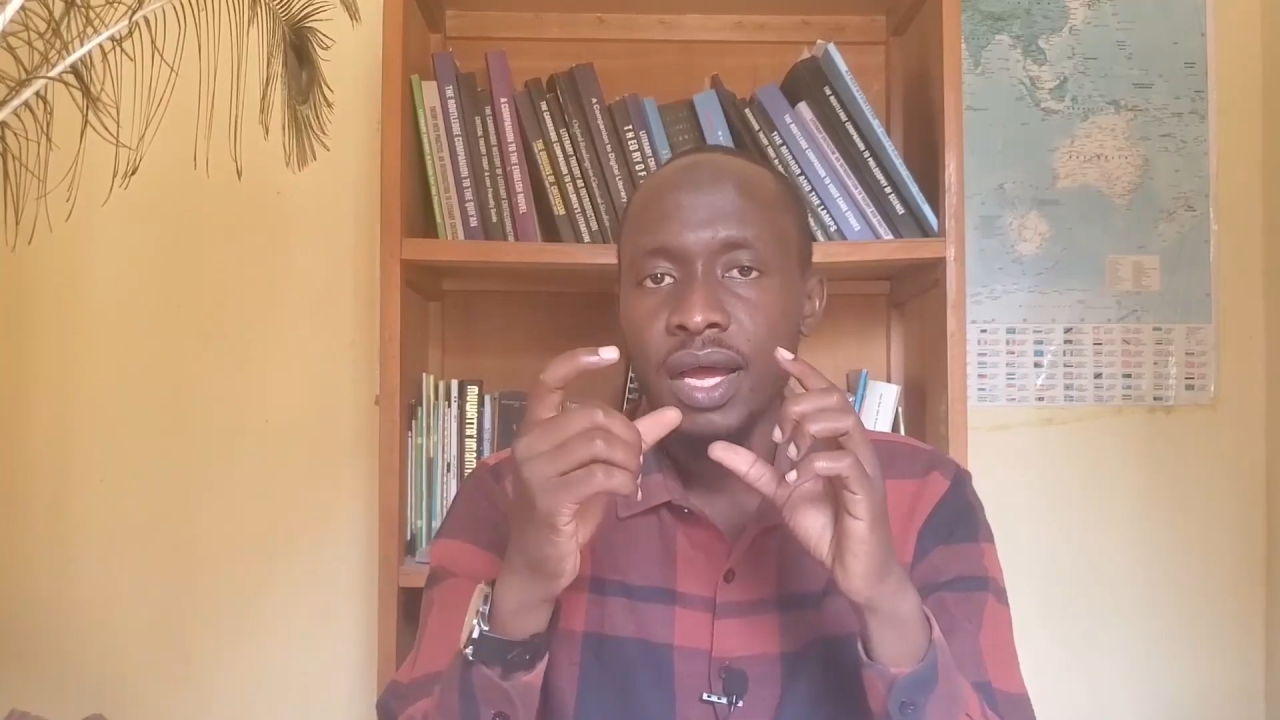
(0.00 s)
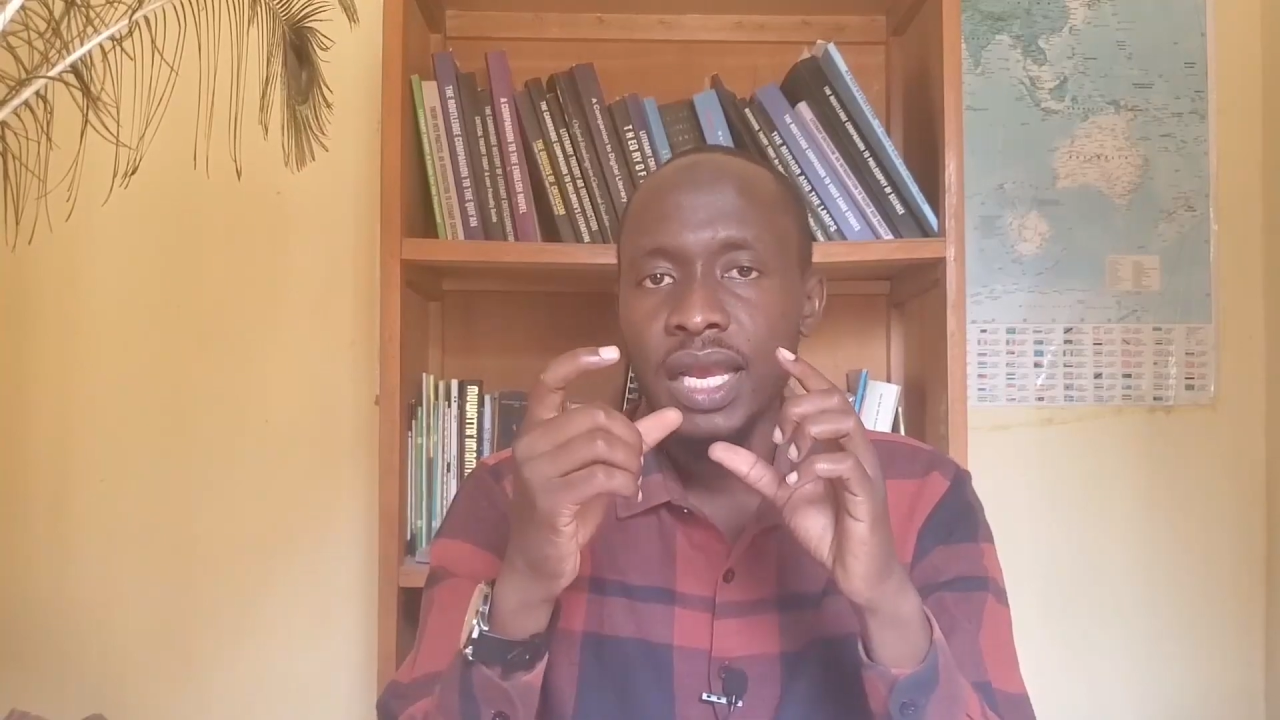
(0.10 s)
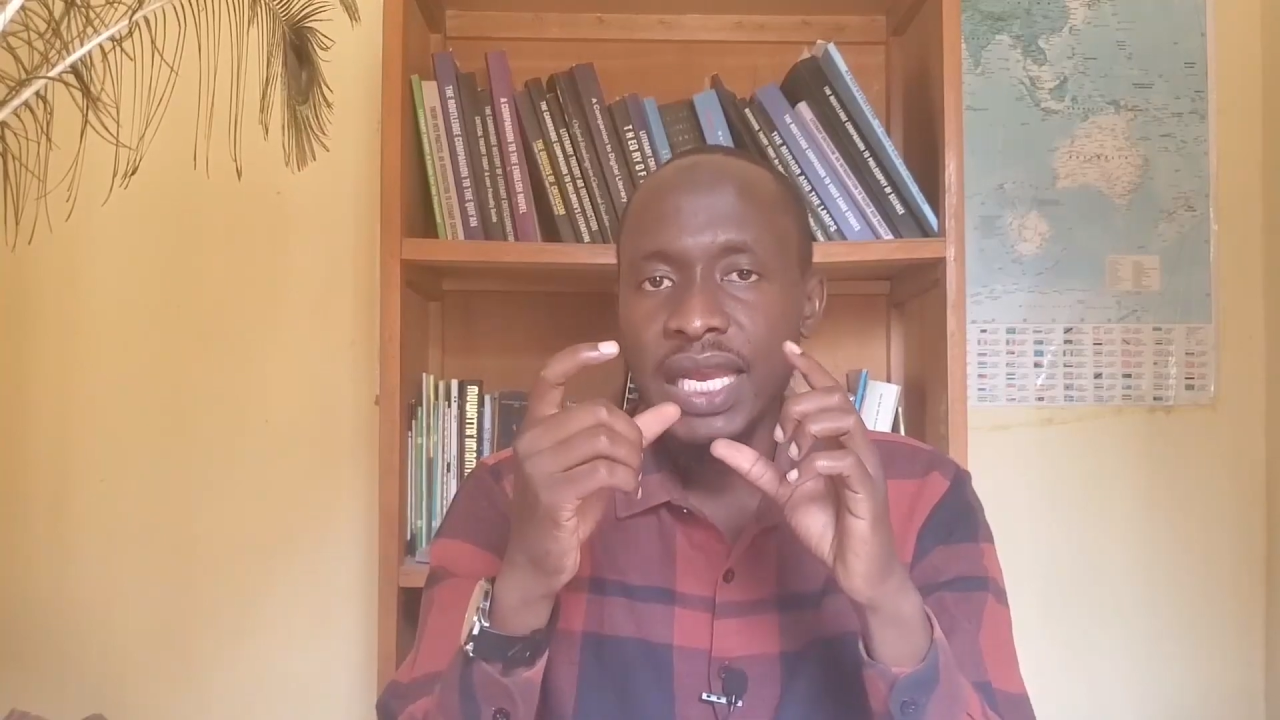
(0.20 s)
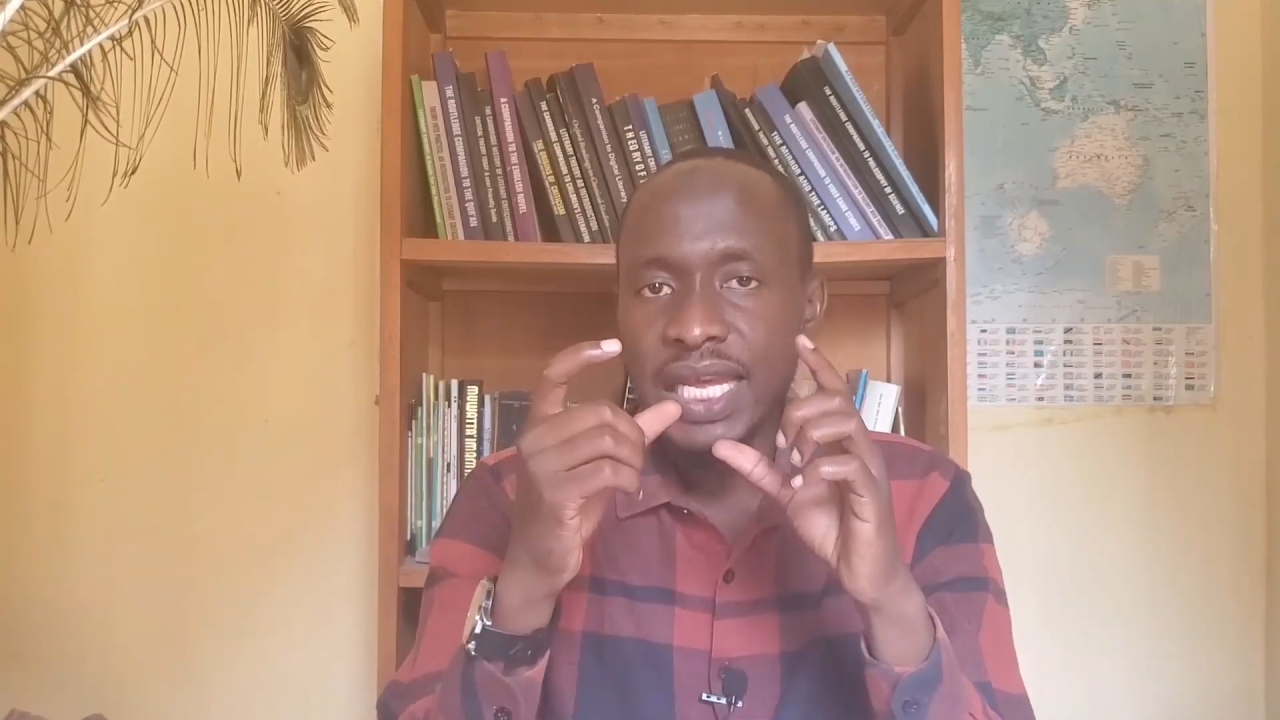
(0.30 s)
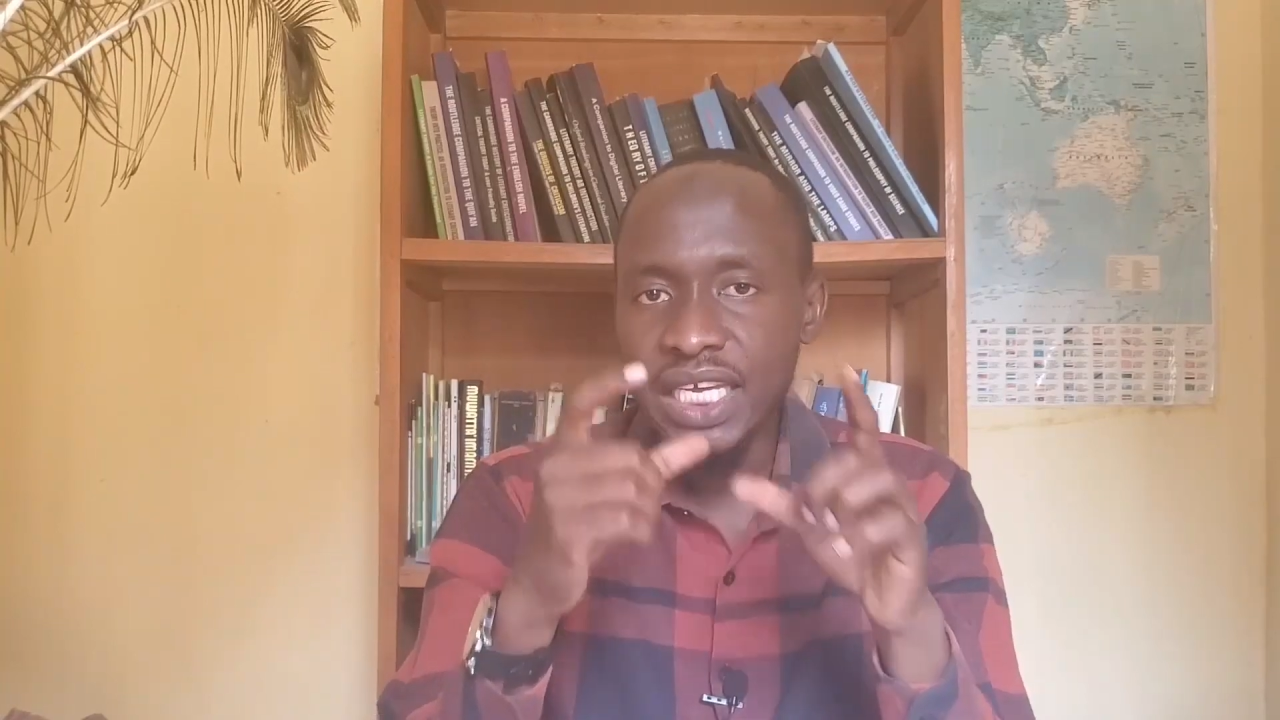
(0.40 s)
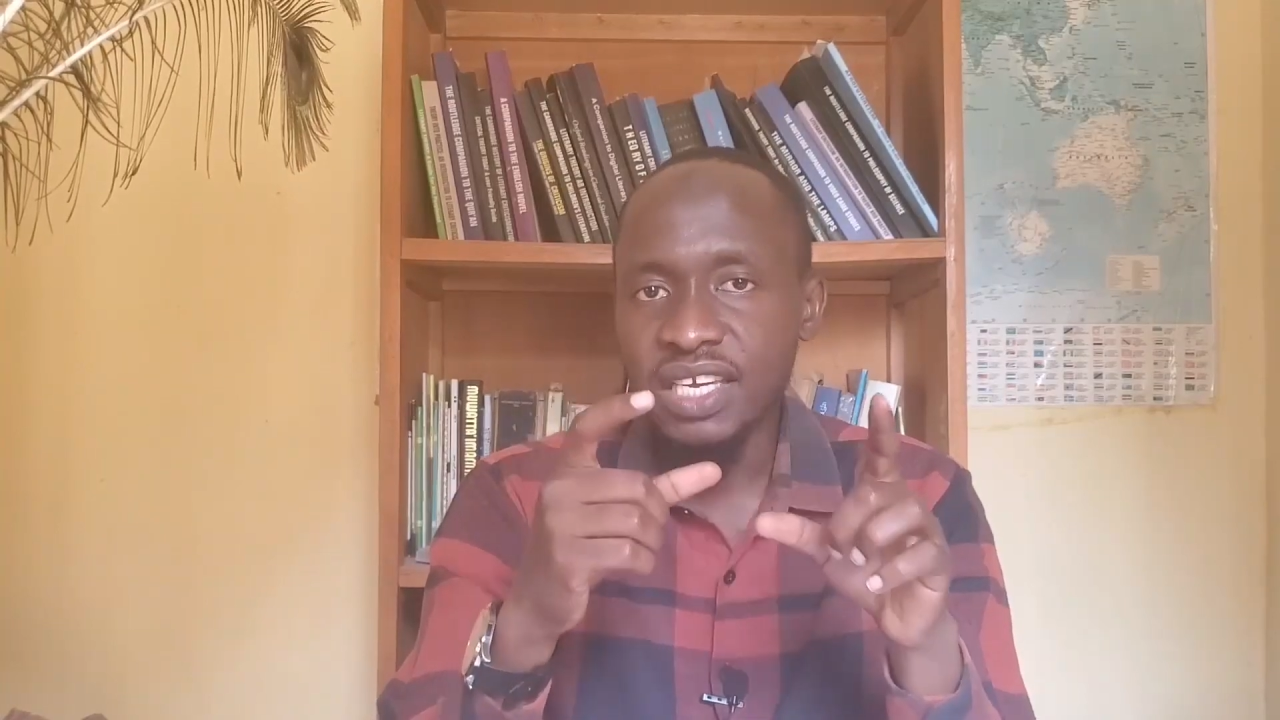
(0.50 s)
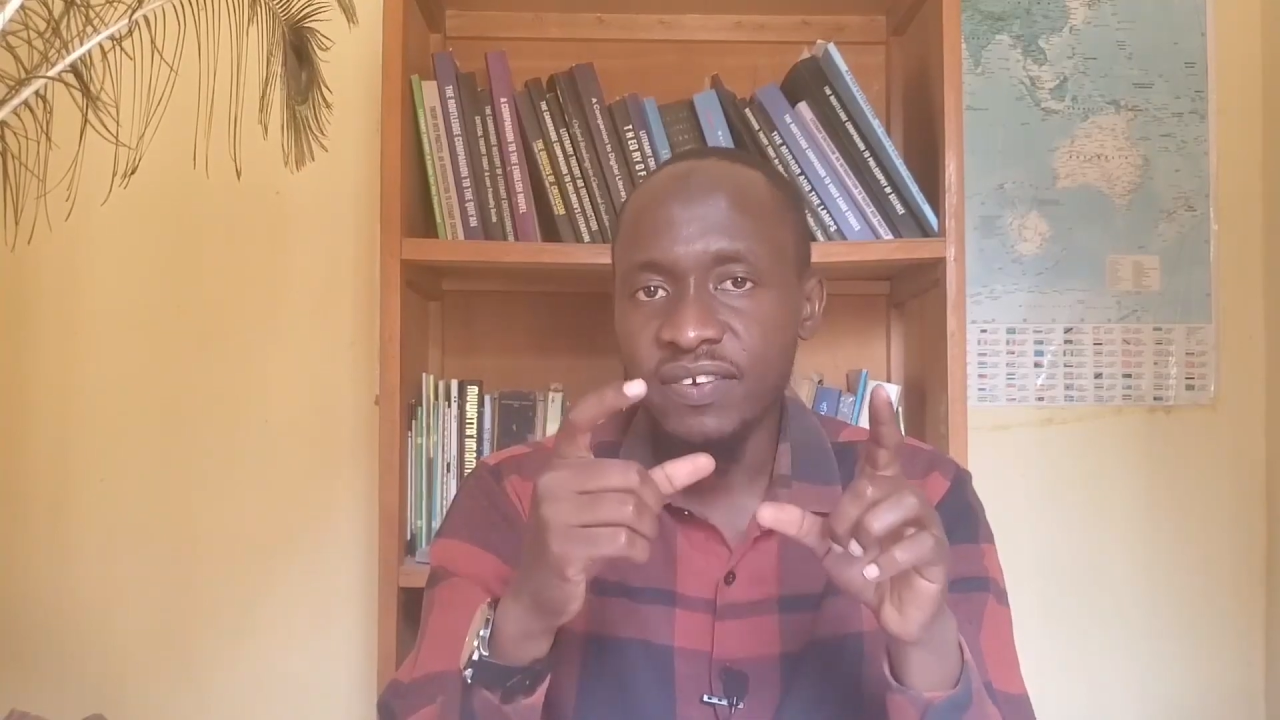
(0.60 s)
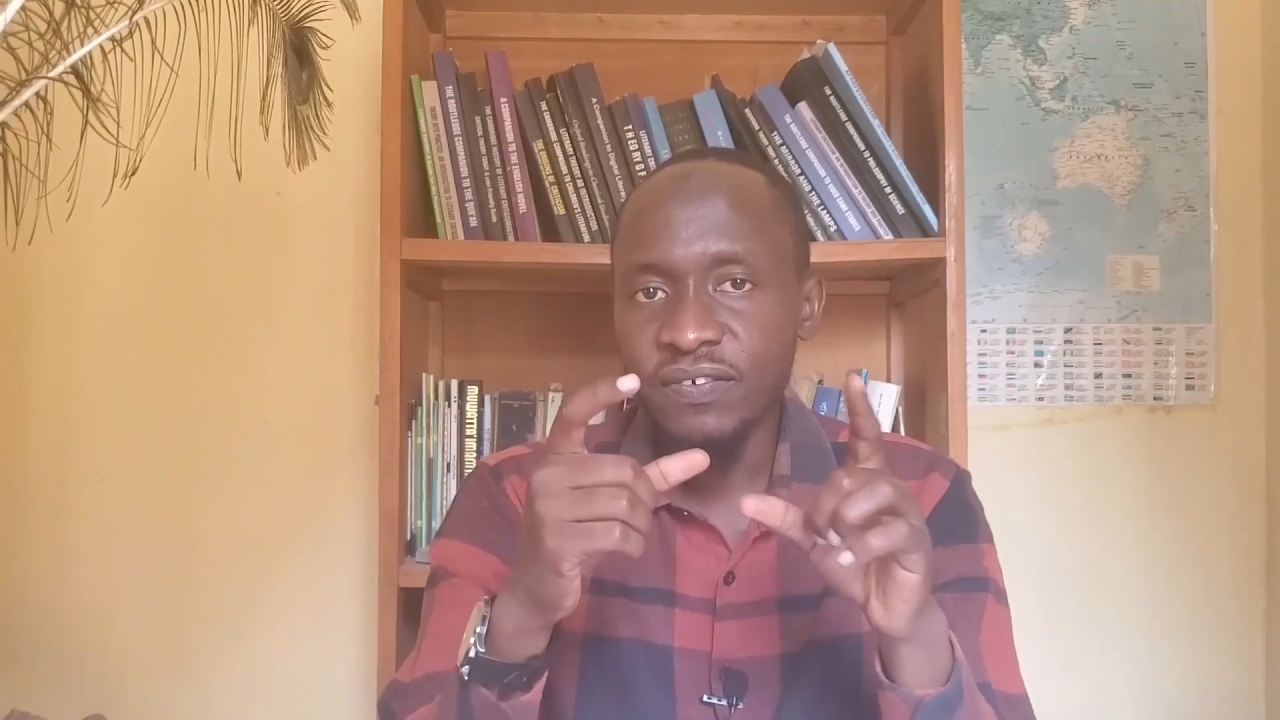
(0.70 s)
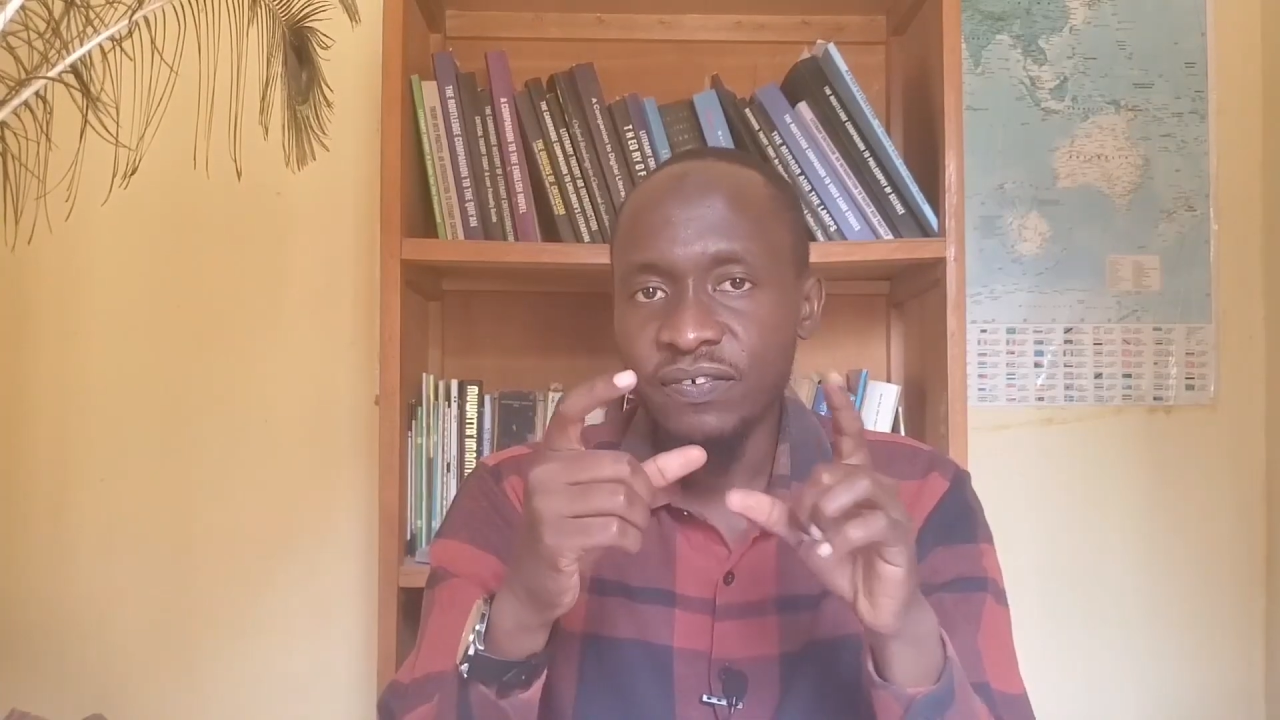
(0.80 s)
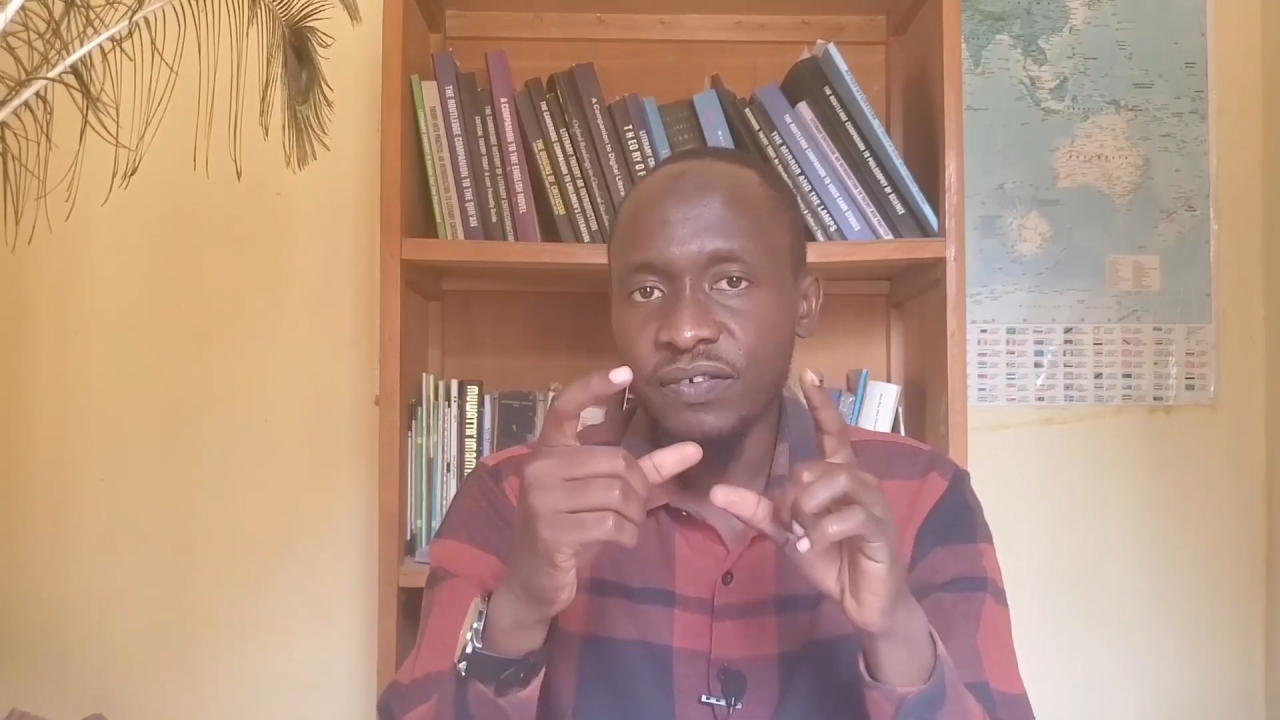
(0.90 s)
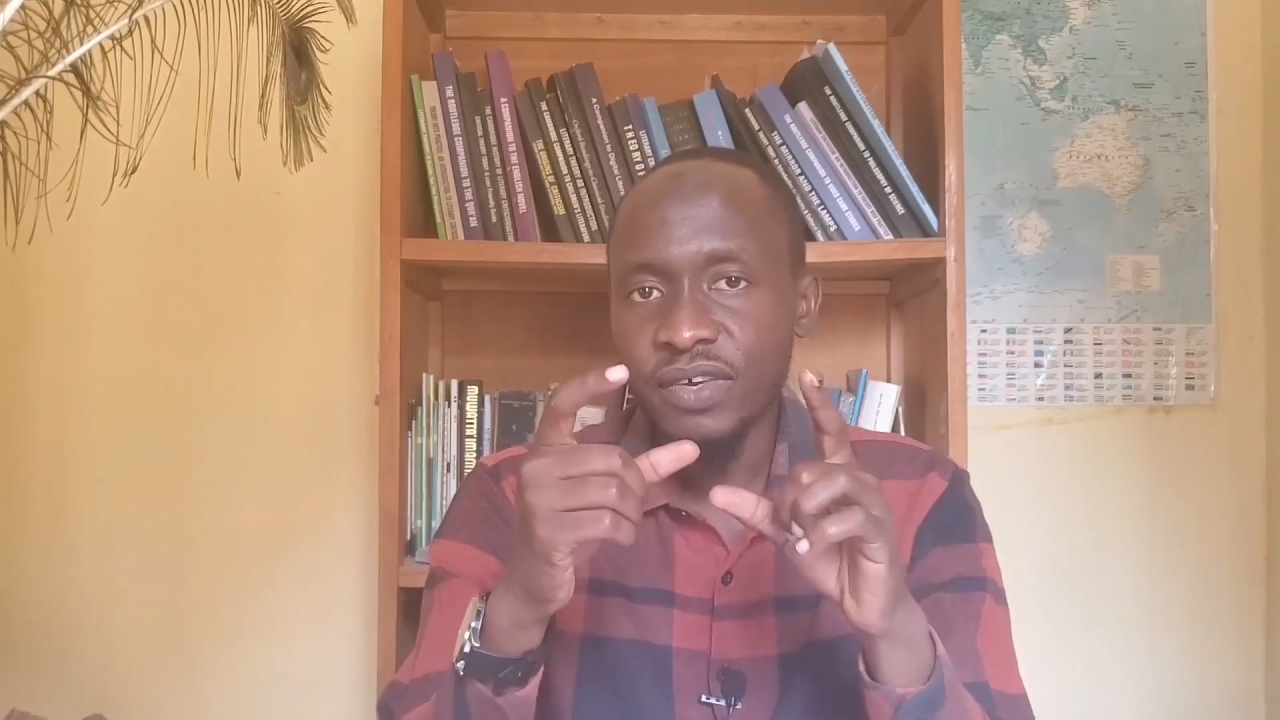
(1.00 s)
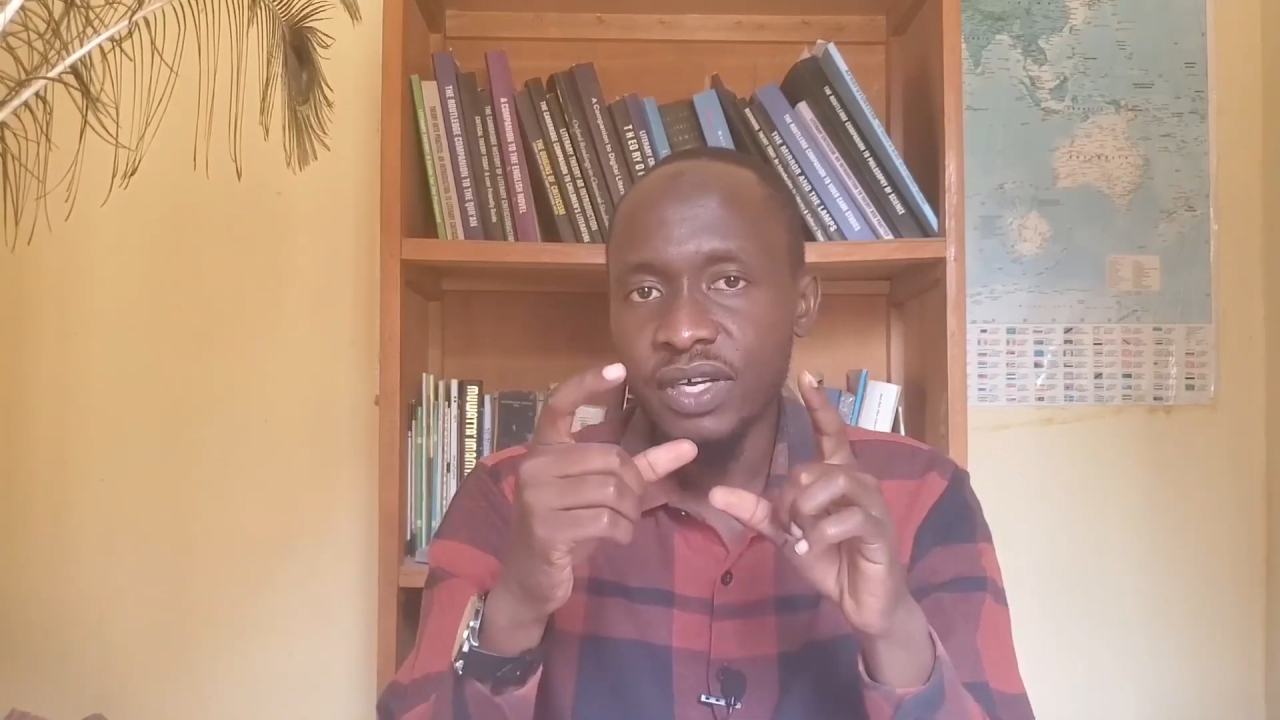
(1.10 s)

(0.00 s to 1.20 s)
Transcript: a negative